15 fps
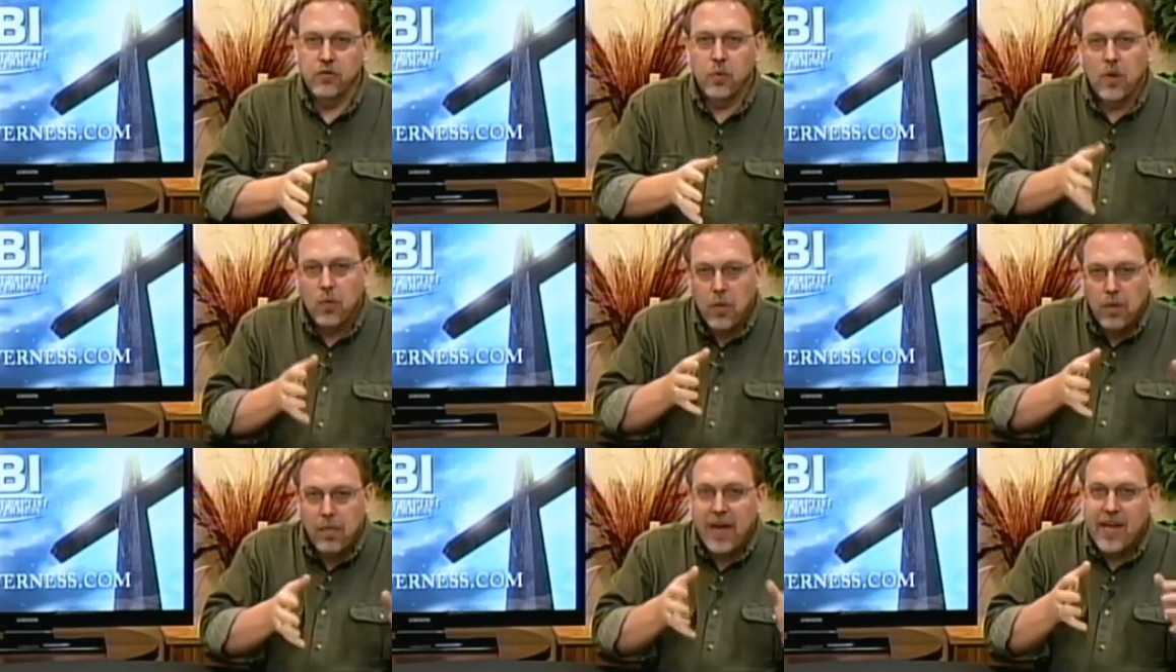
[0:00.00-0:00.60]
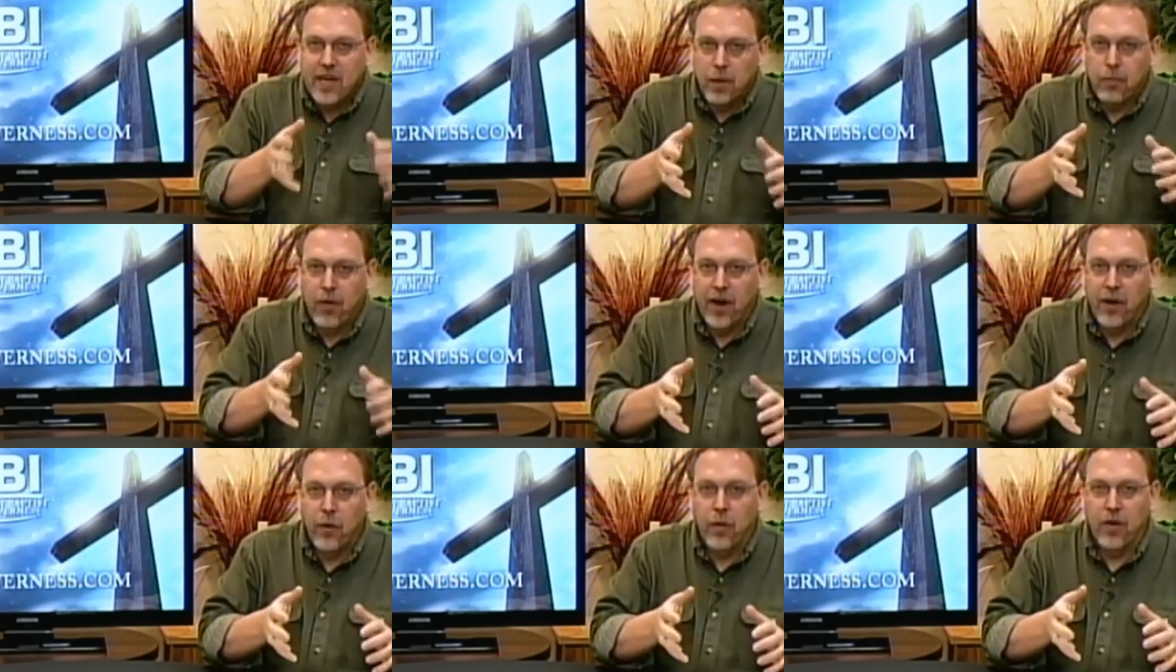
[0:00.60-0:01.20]
We're making a
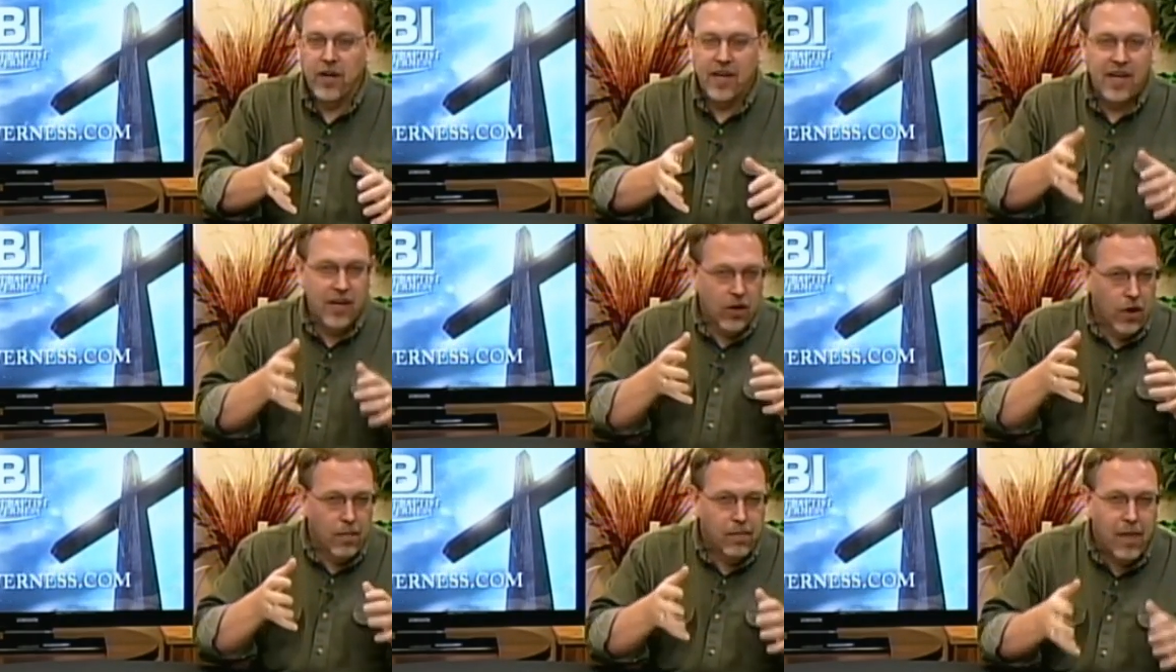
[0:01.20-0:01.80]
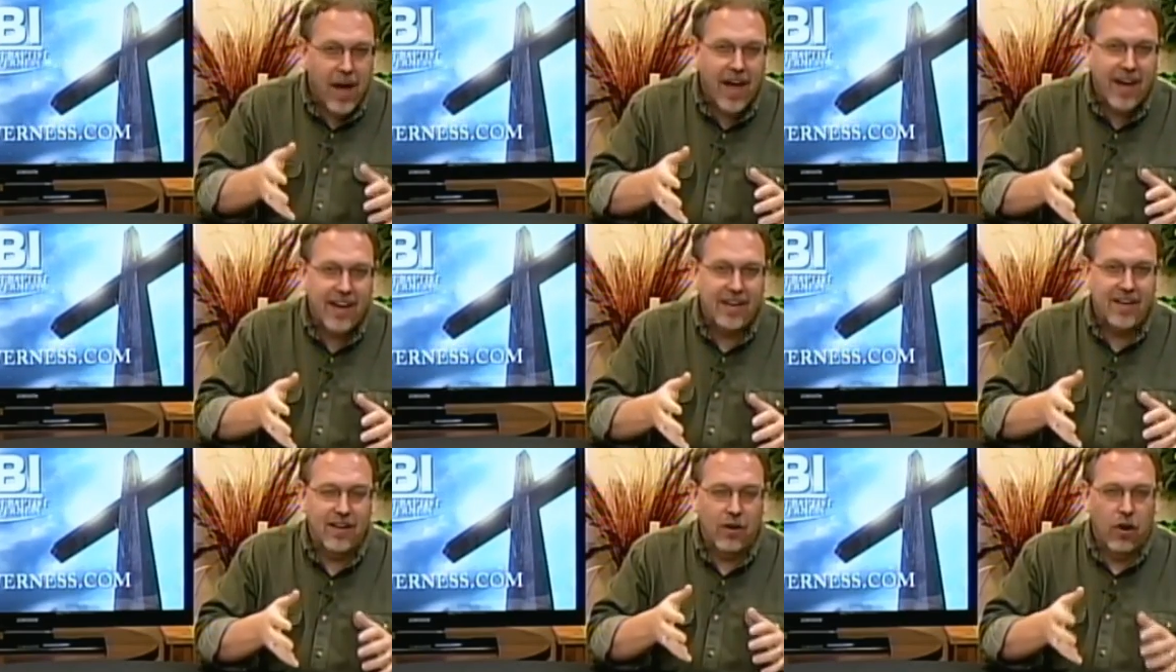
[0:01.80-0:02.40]
priority in our
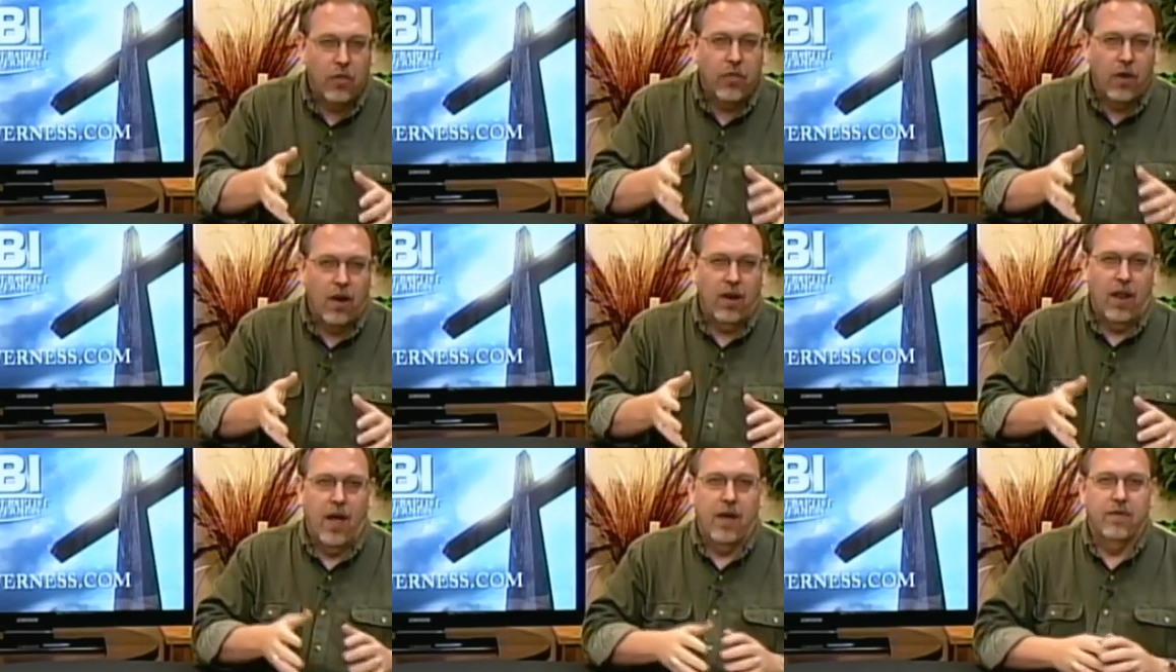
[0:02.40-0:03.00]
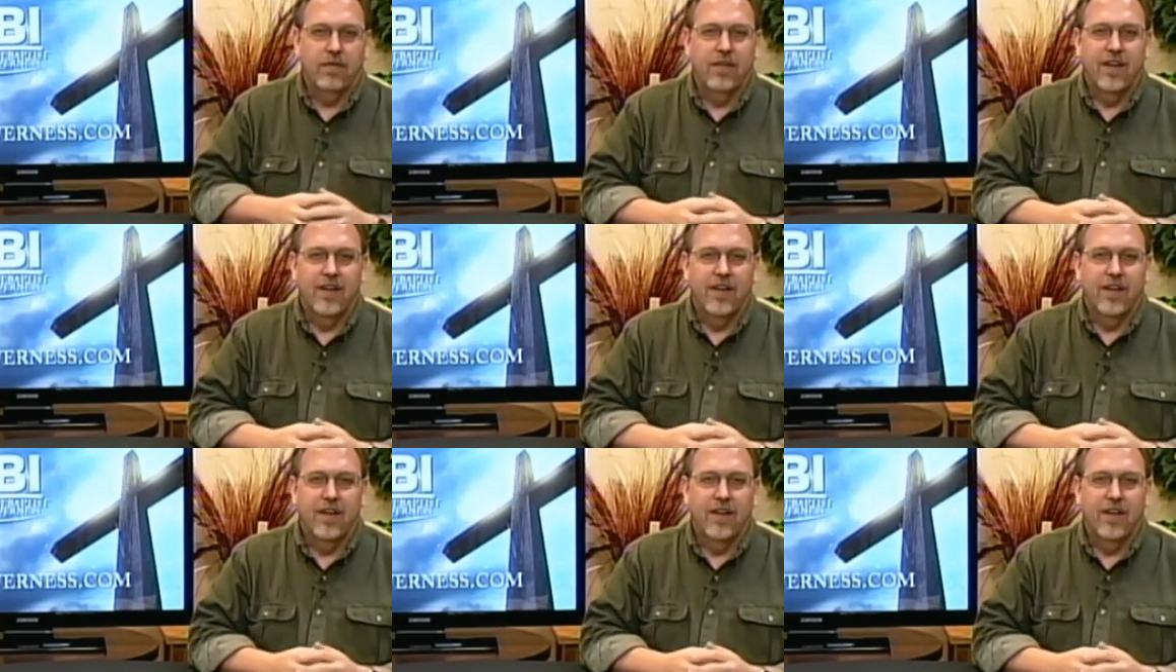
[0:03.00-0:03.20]
mind, in our thought life.